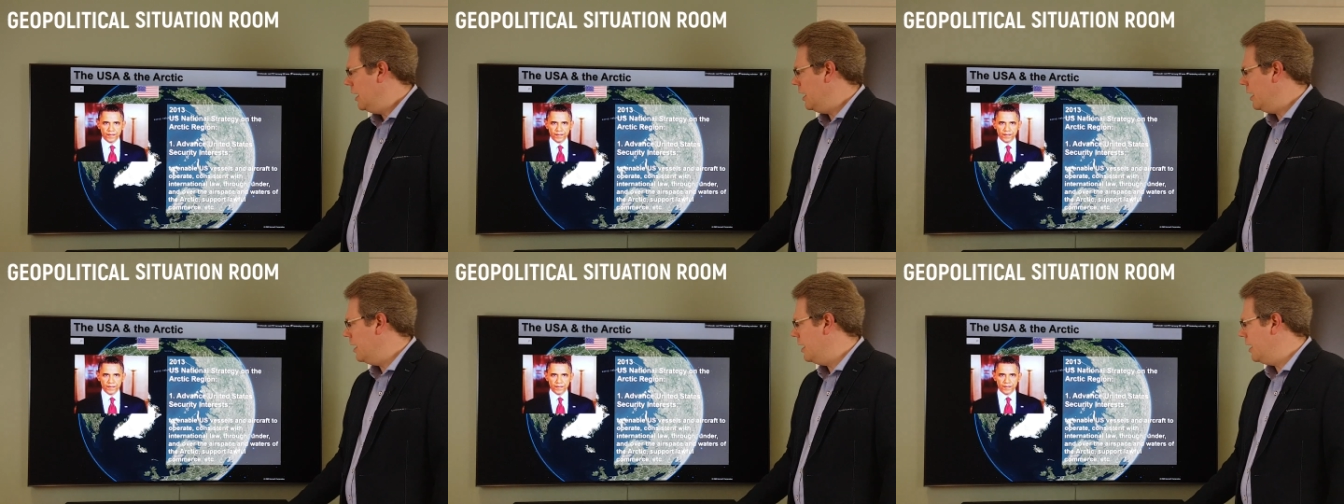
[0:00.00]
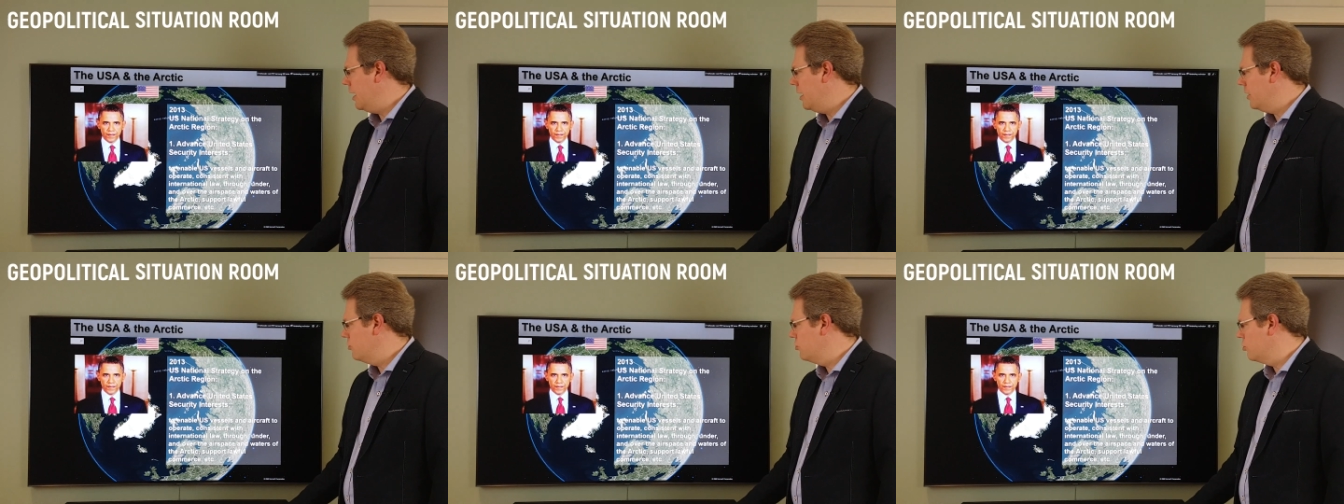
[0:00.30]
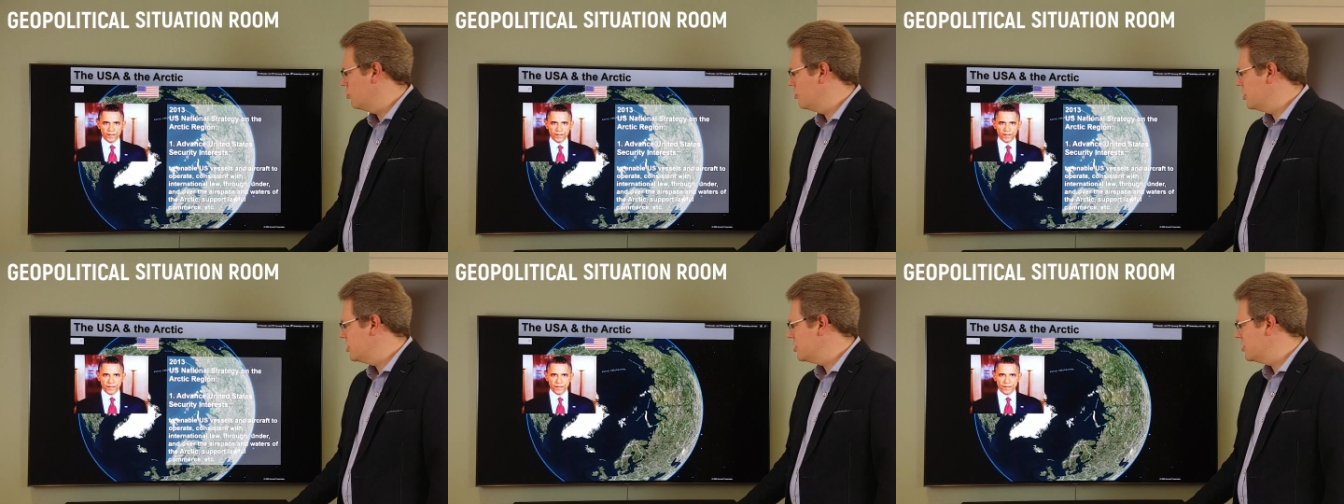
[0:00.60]

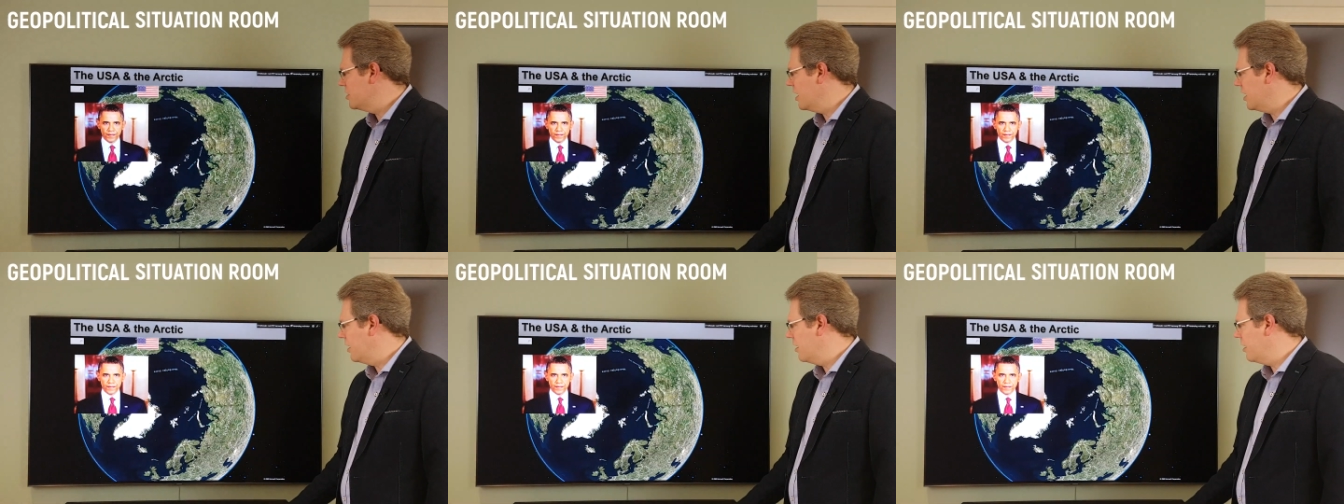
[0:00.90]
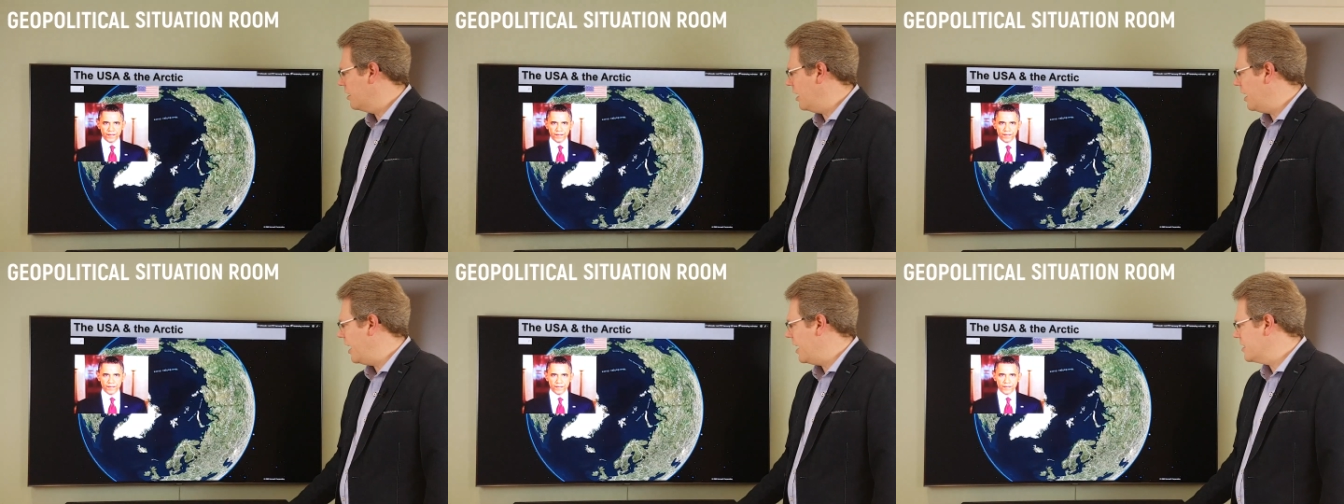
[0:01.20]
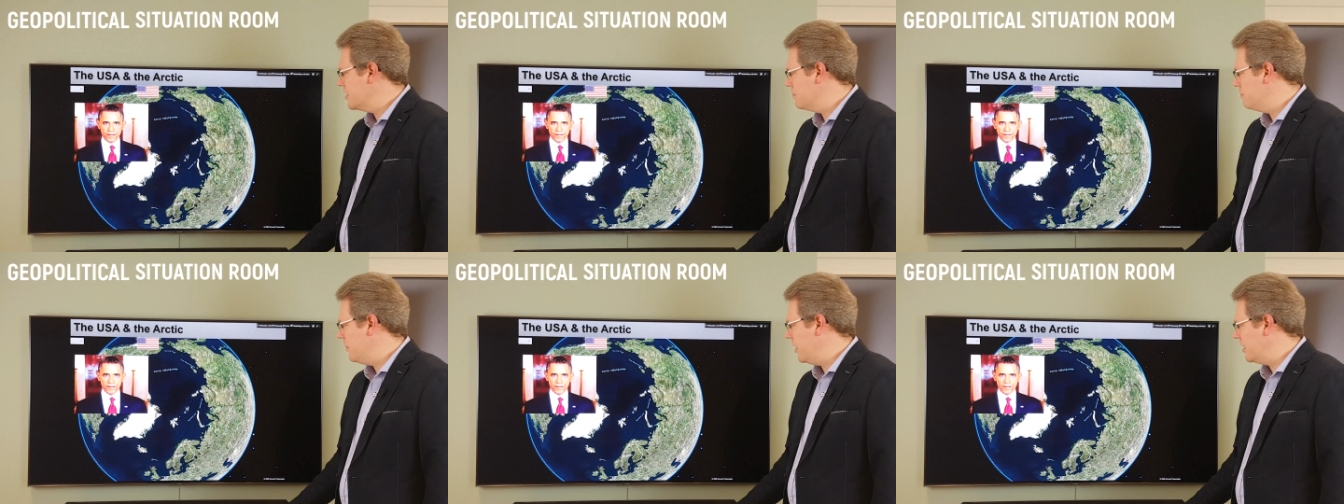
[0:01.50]
touristic
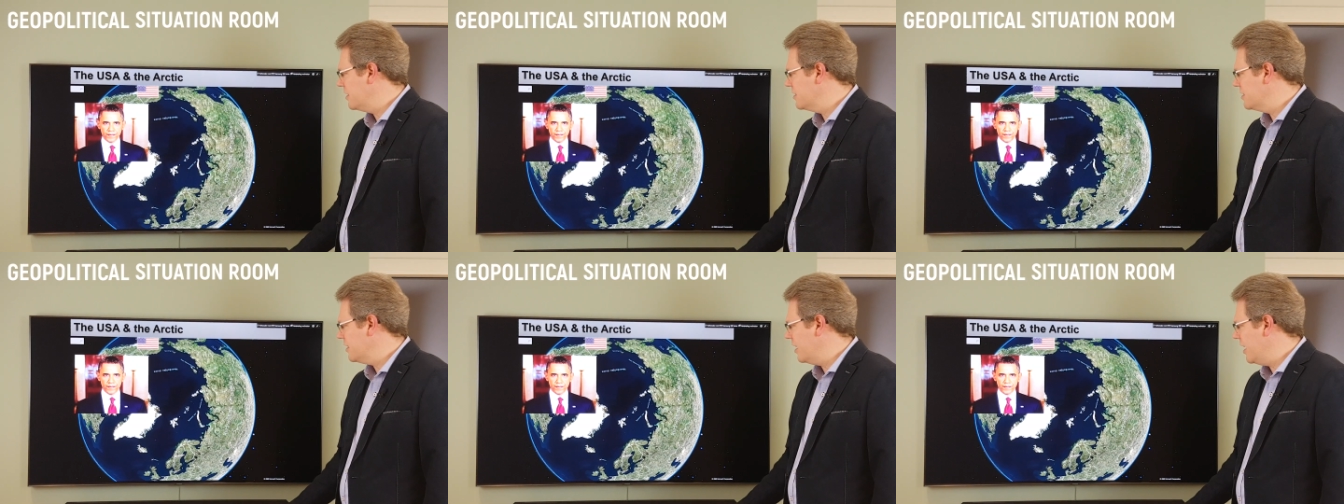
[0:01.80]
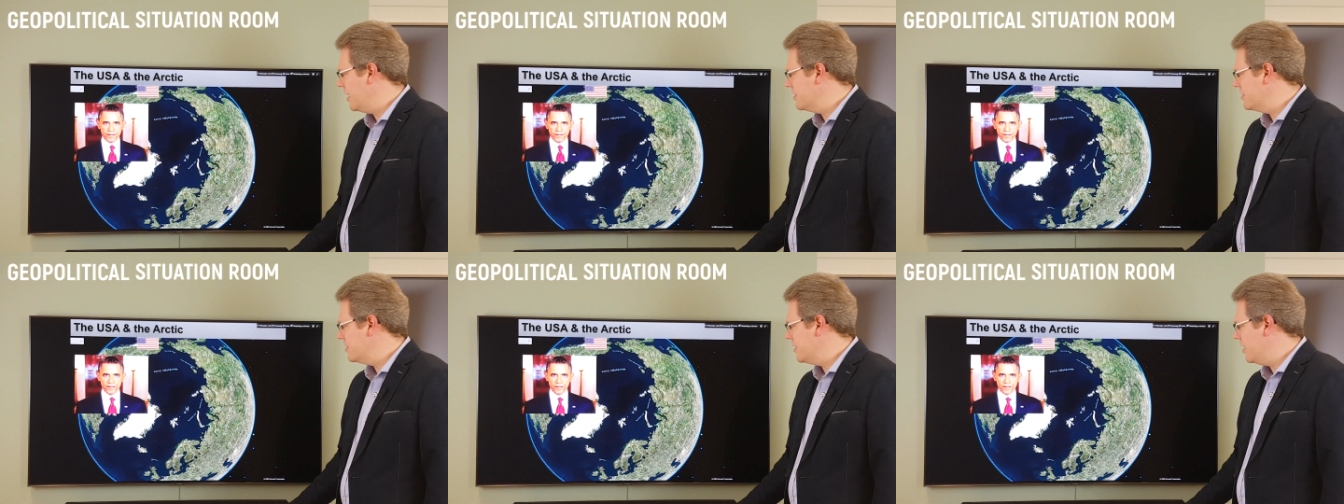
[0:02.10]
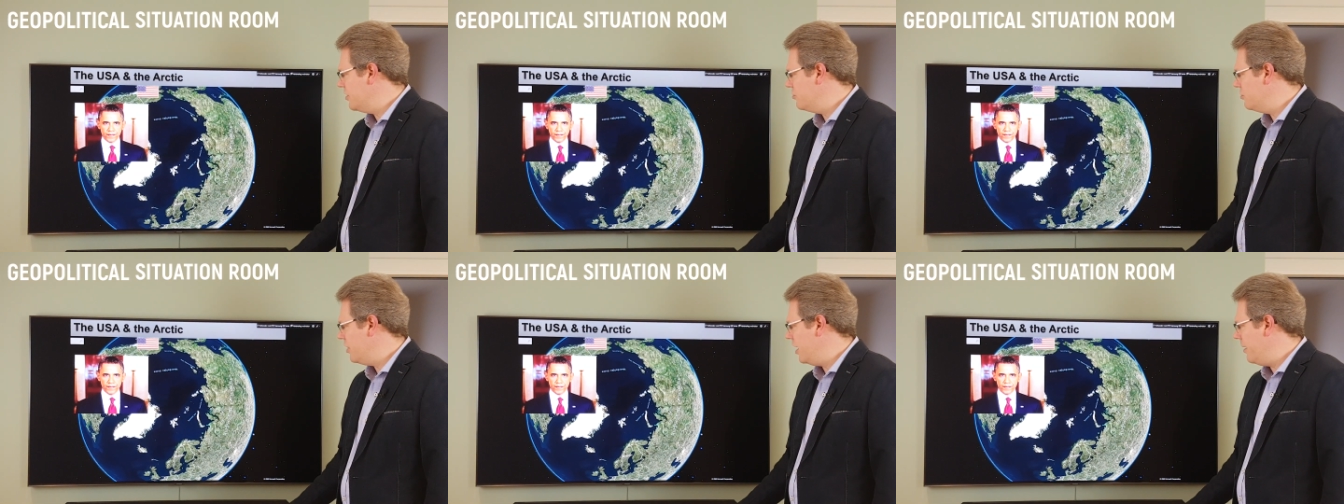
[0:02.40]
aspects,
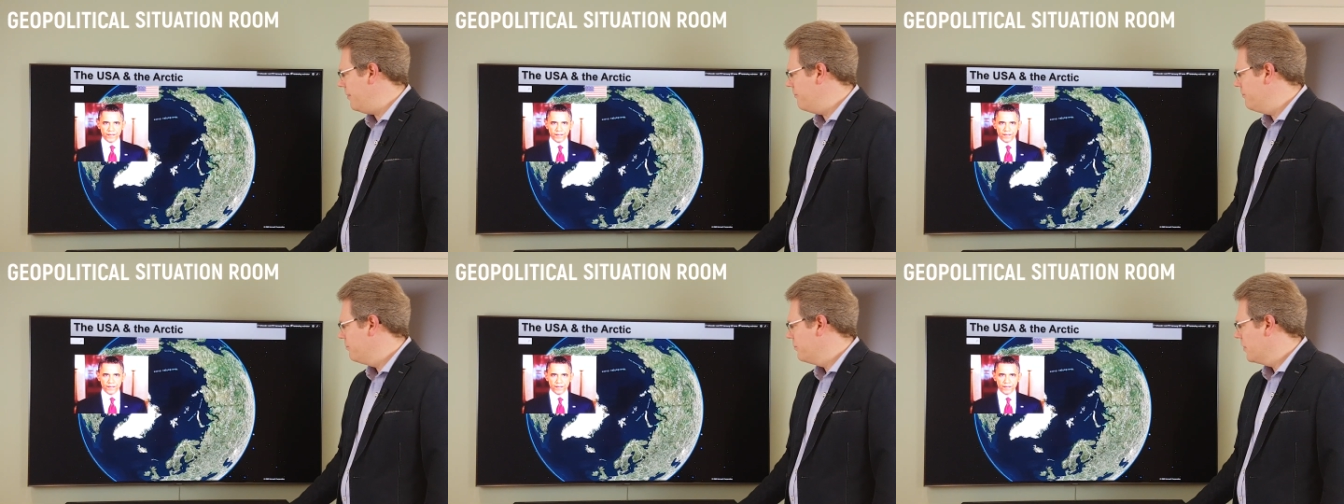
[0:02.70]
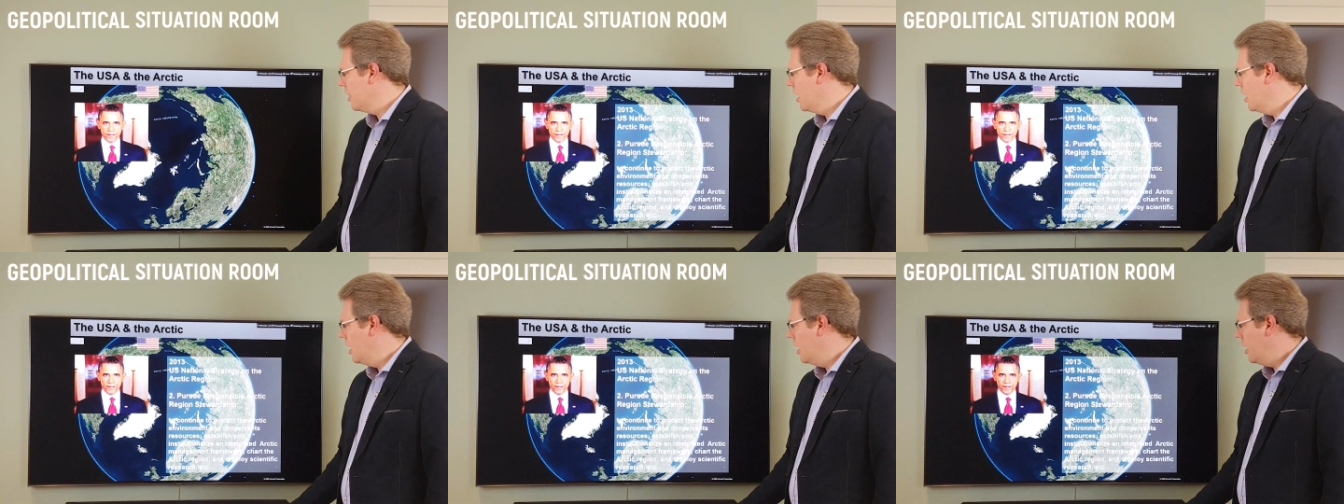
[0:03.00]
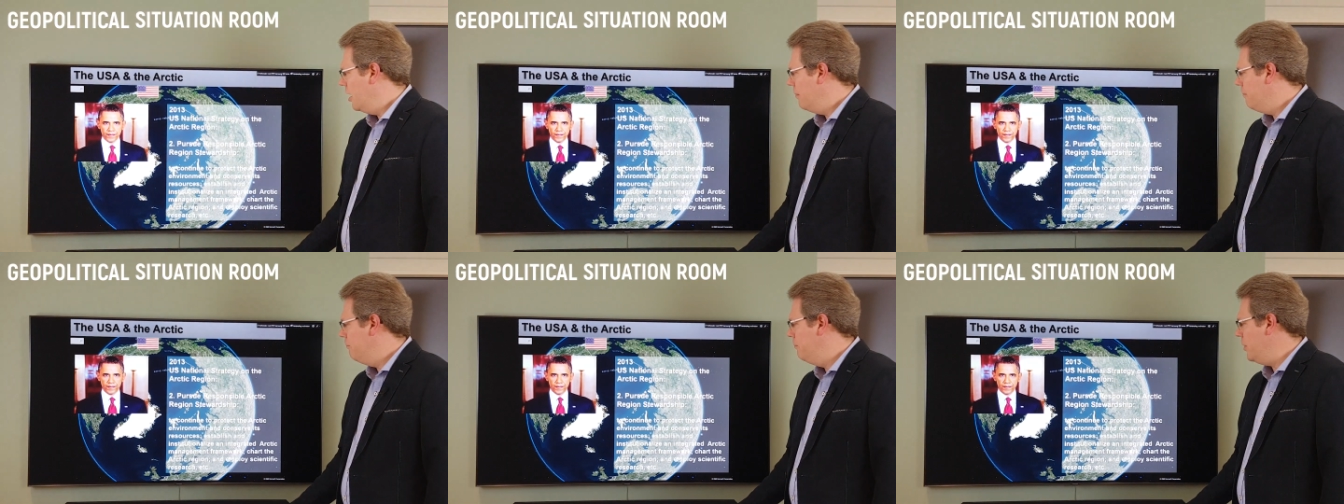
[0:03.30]
etc.
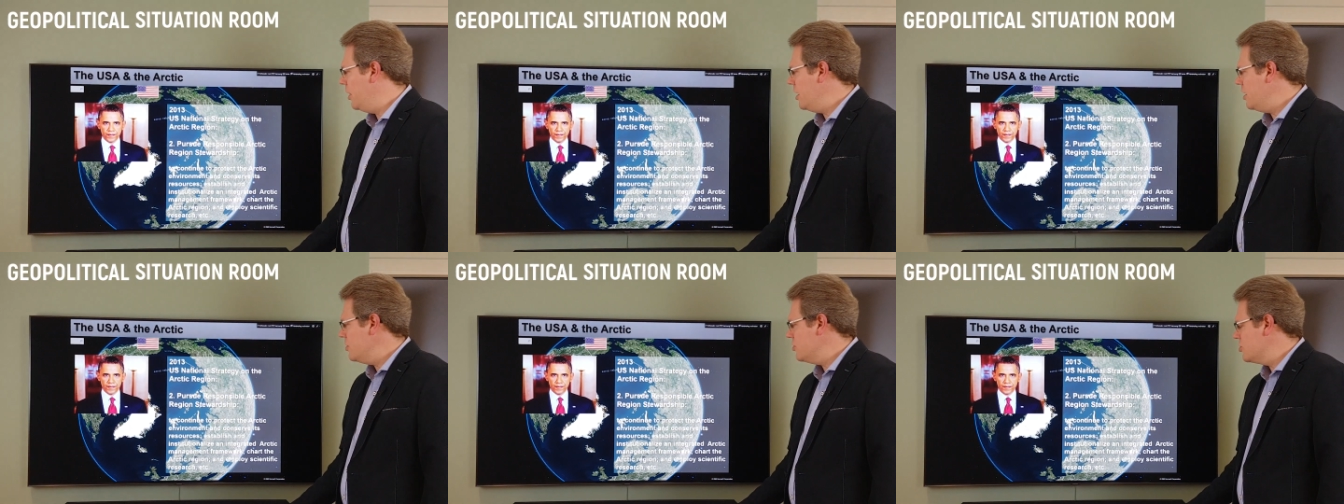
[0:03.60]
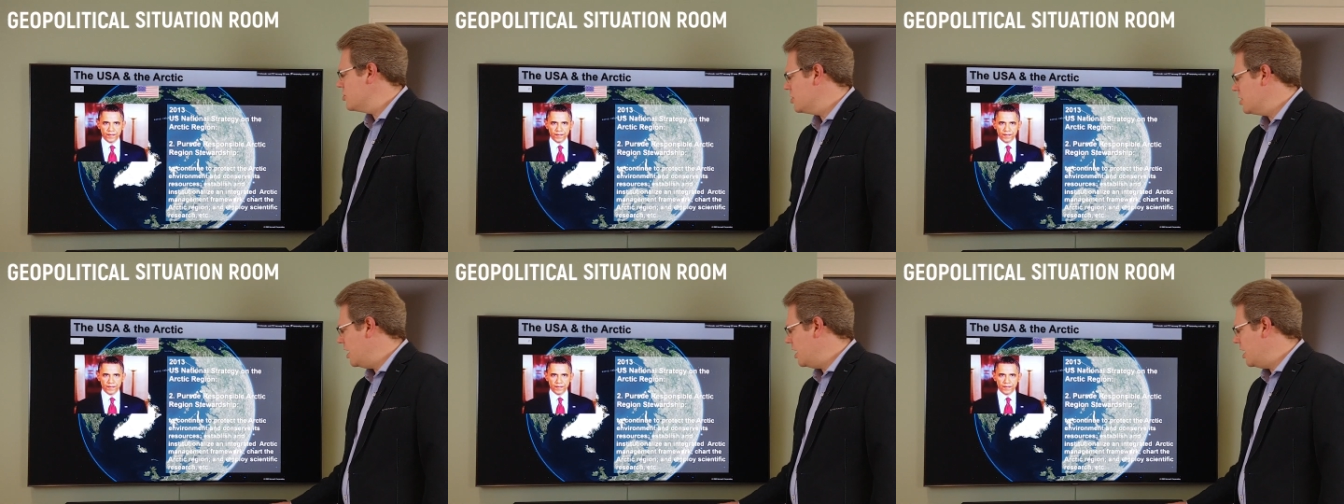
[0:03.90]
But